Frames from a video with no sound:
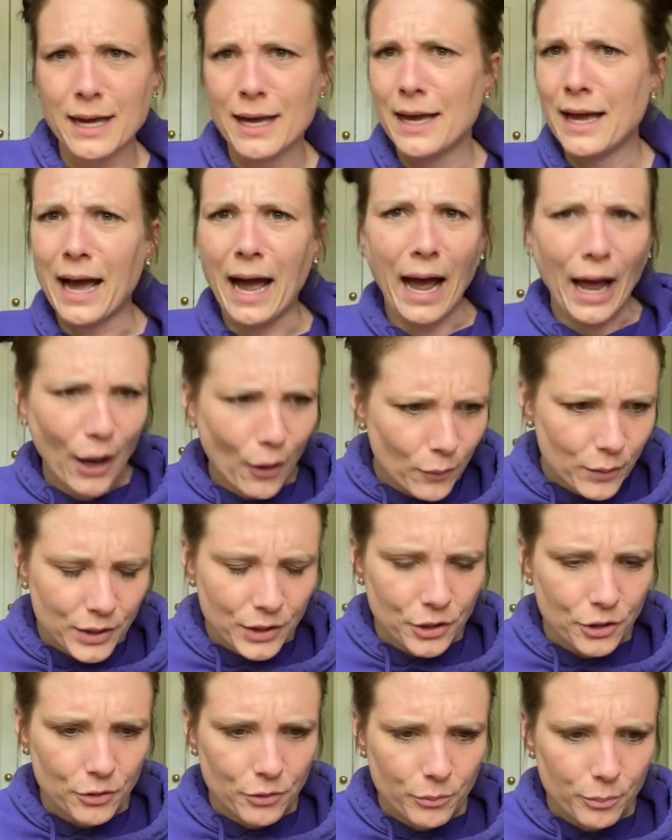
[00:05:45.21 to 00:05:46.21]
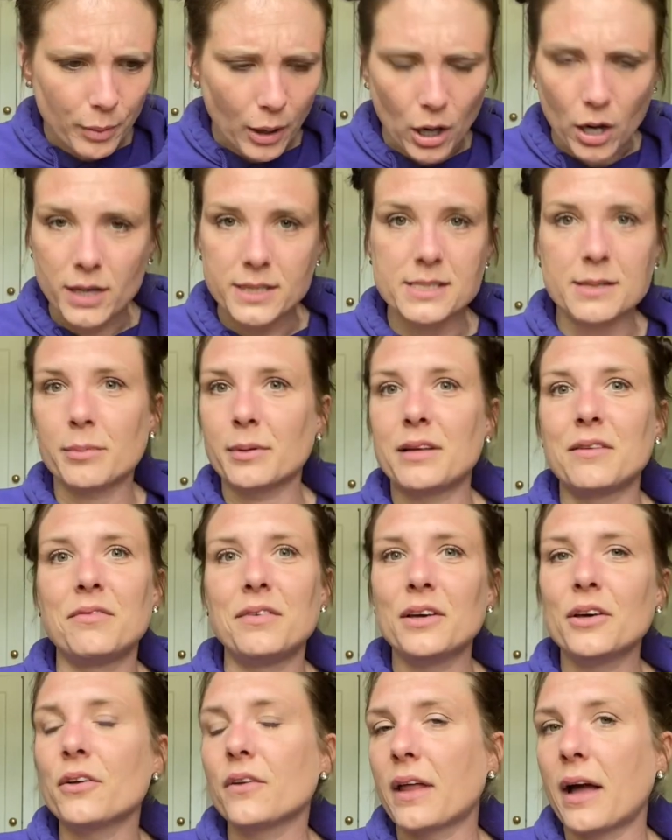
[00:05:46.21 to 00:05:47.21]
how can you possibly
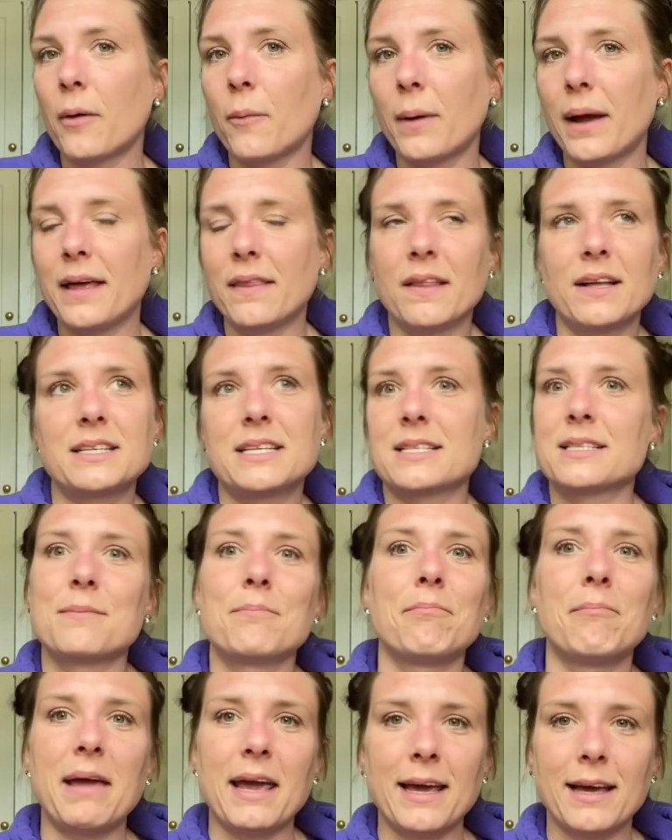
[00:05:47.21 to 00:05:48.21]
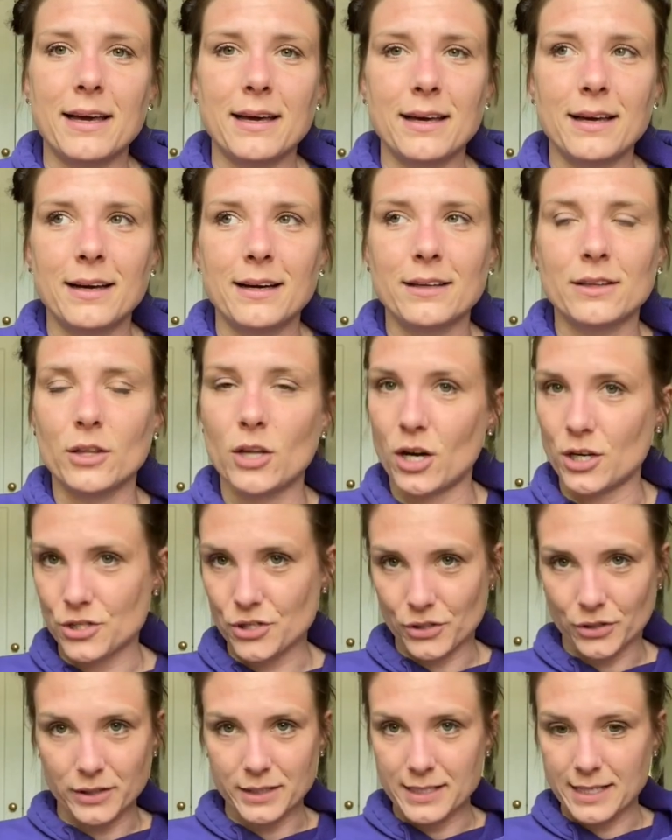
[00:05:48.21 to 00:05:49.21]
feel that way? That doesn't make
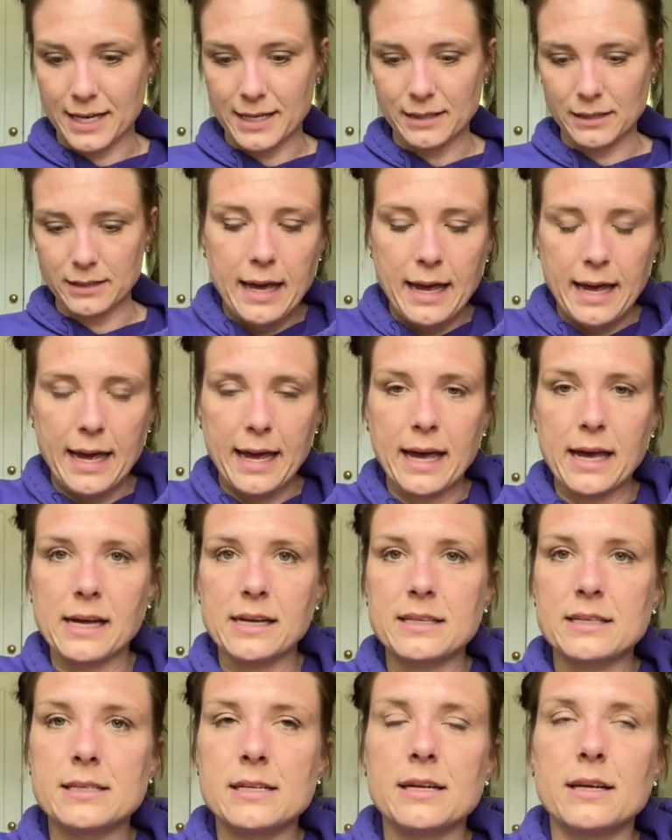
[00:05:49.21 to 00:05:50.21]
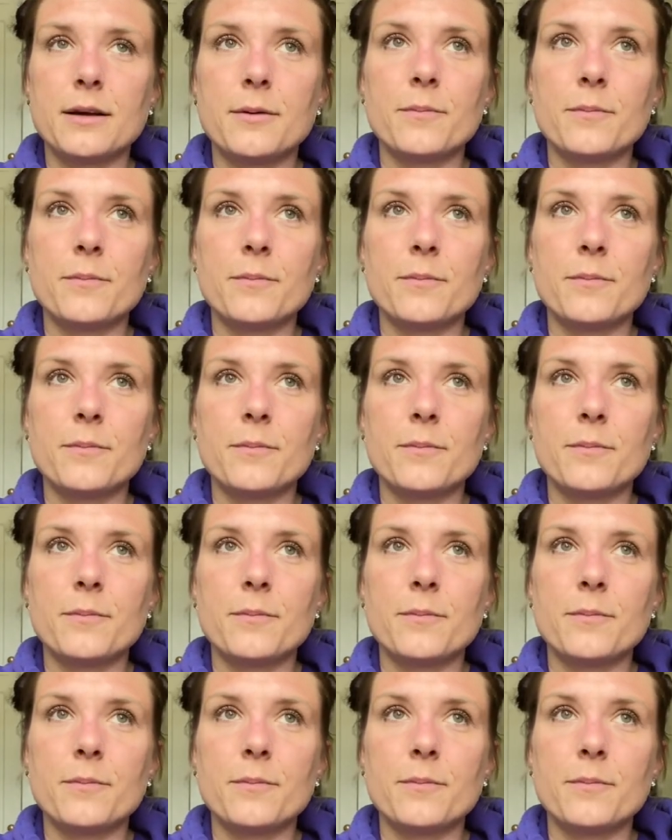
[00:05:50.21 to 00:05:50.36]
logical sense. And